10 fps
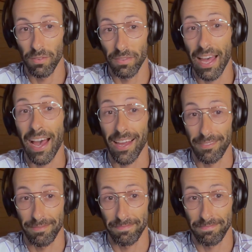that,
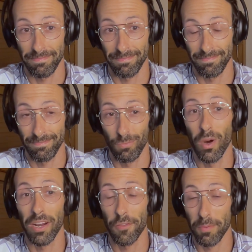
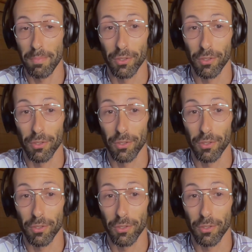what other people are